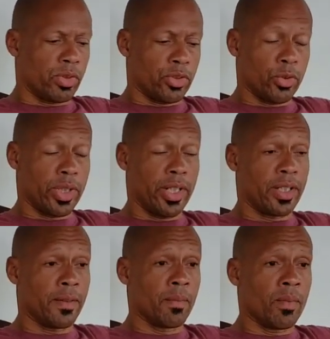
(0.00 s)
you're doing
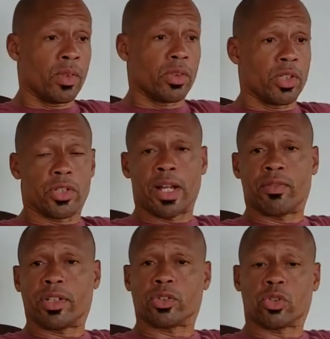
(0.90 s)
anything, that
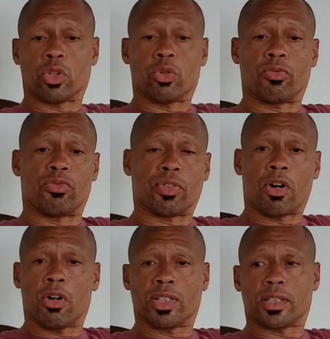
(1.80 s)
everything is going to go
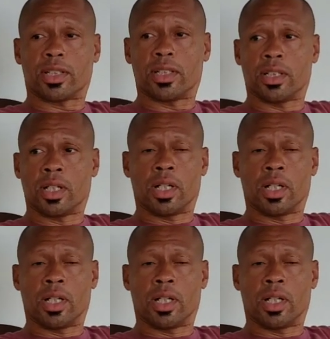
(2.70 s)
flawlessly.